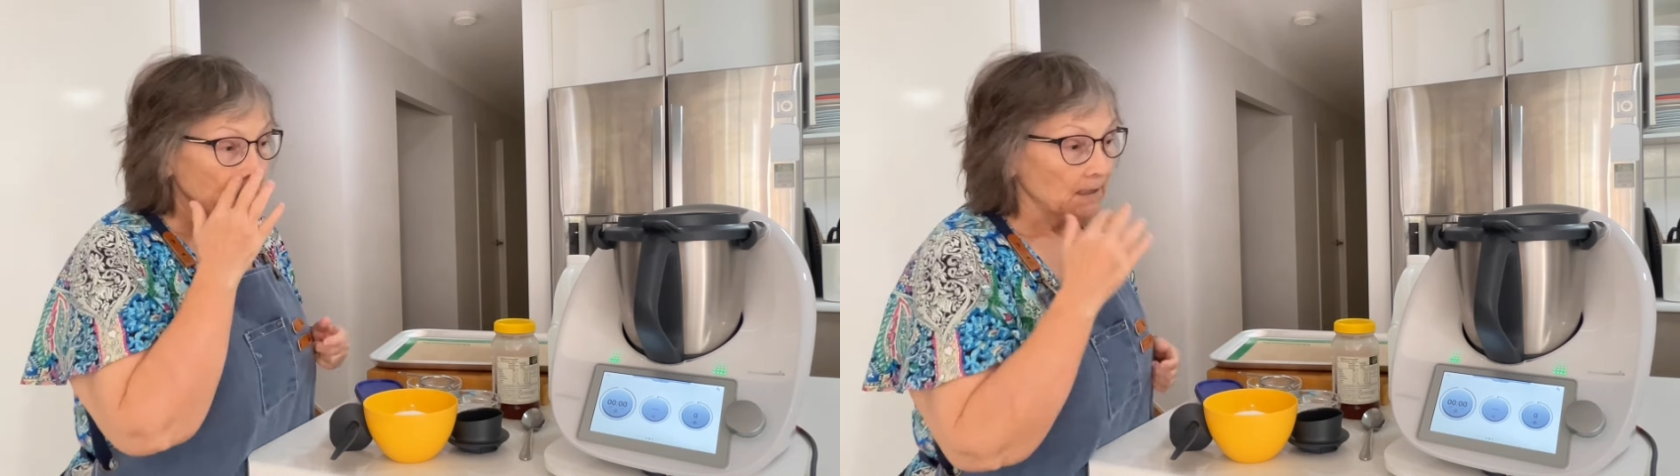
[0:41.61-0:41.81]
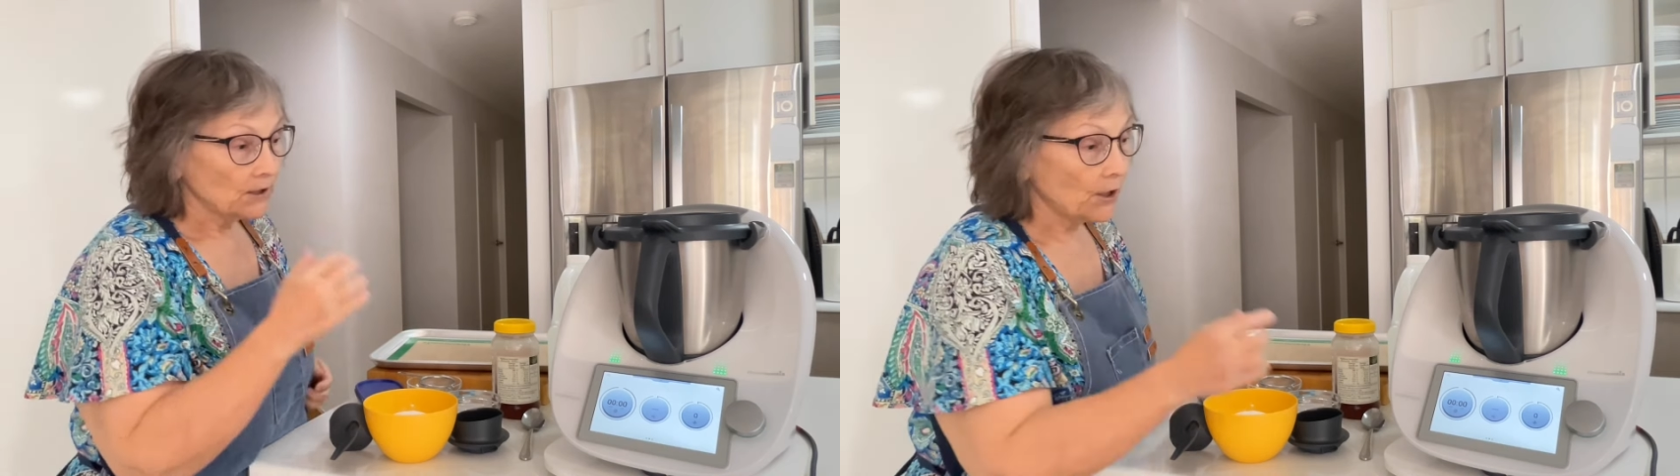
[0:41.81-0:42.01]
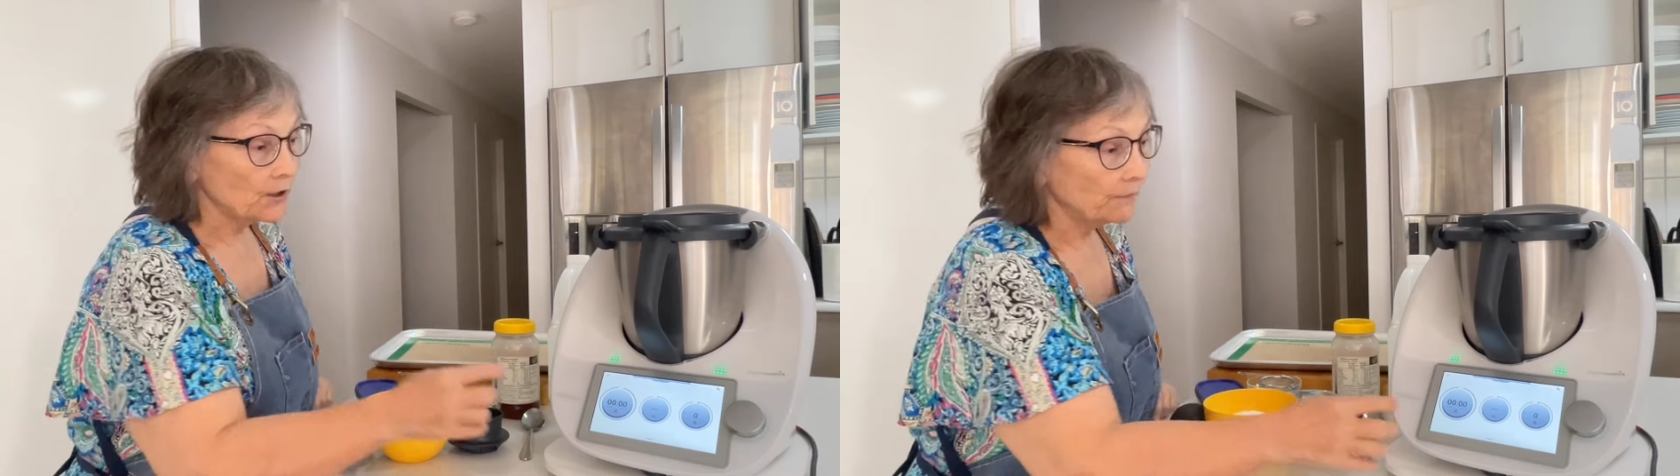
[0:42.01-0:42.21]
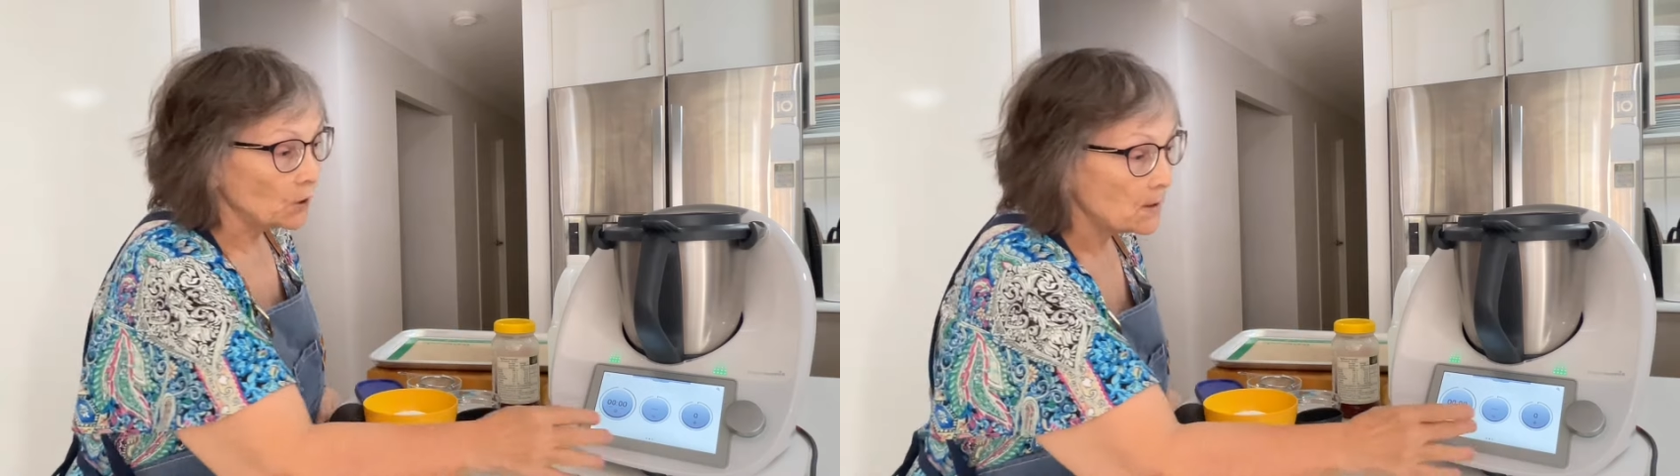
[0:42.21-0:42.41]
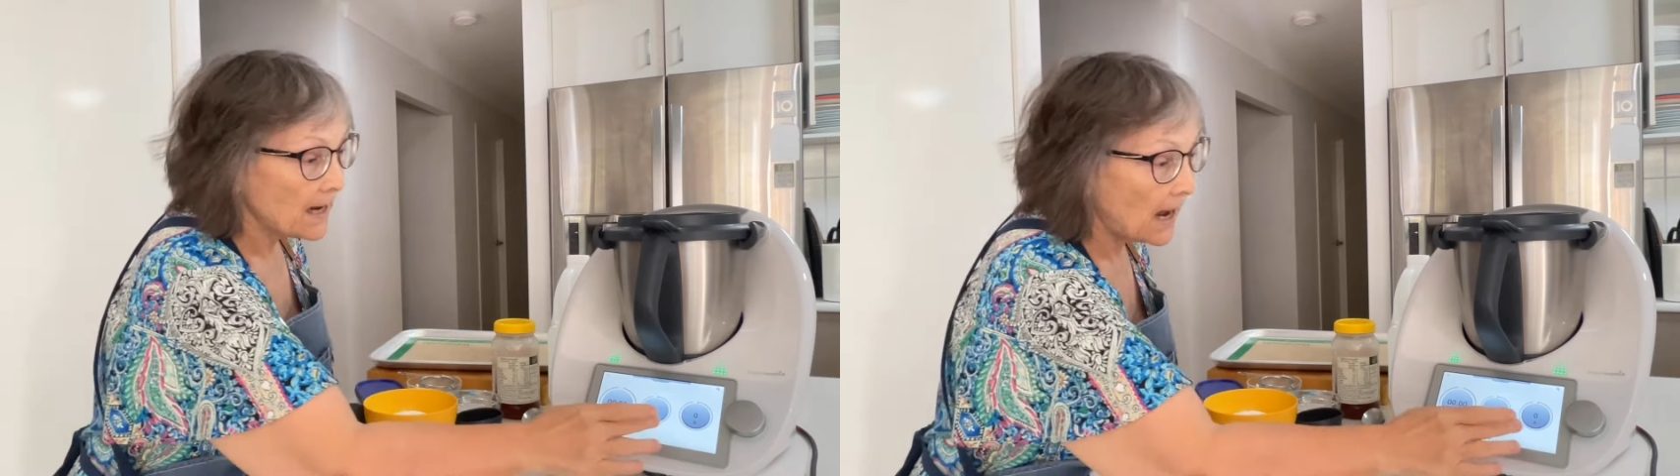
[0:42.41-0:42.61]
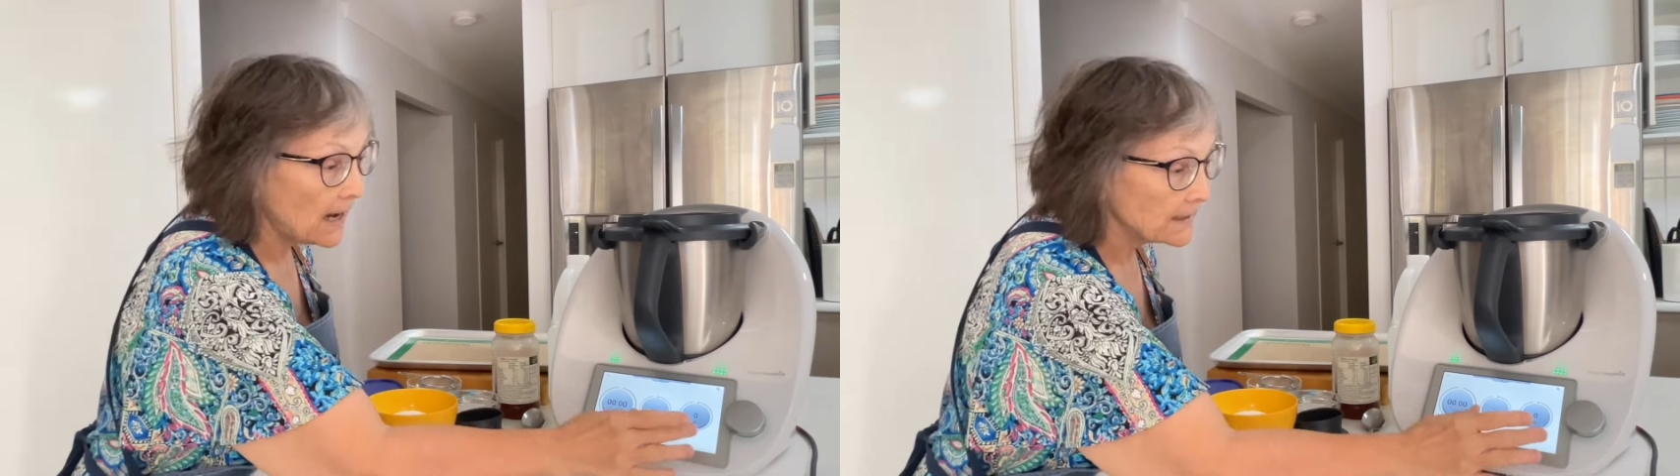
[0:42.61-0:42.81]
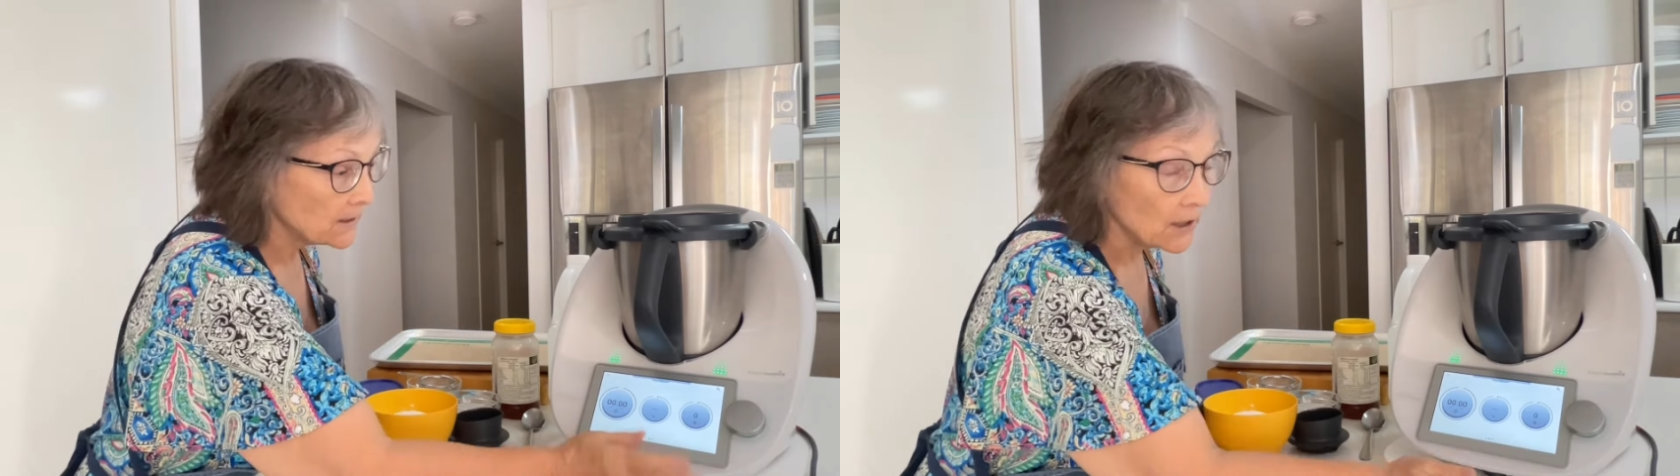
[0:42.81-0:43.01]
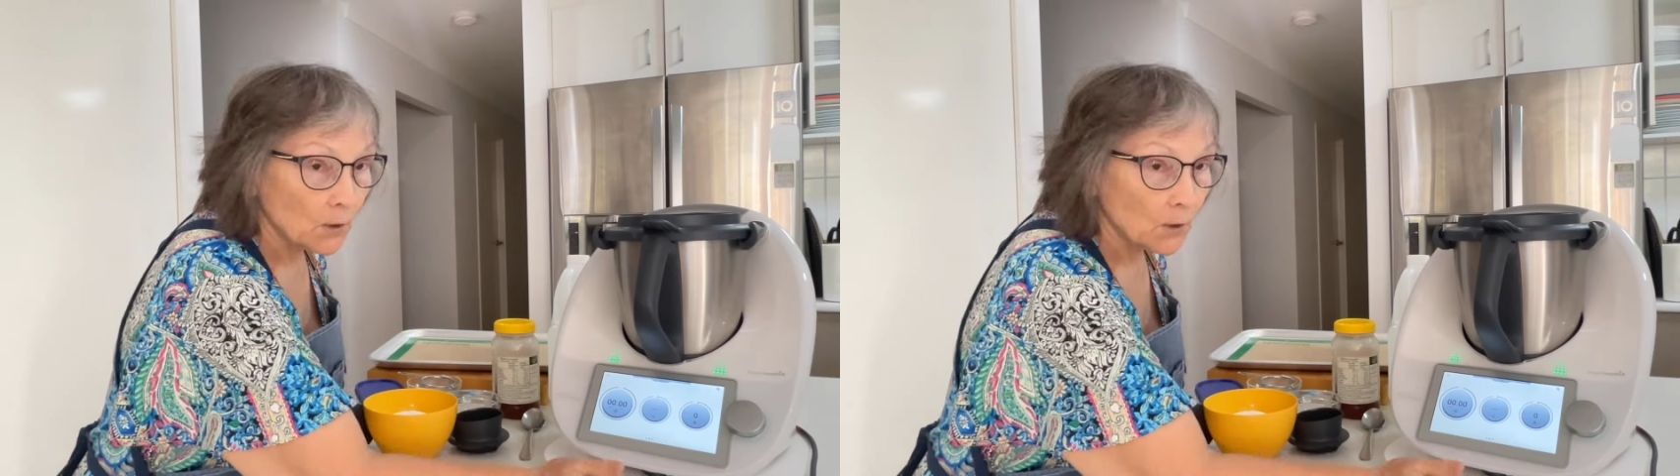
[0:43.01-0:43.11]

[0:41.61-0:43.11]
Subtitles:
So if you can't,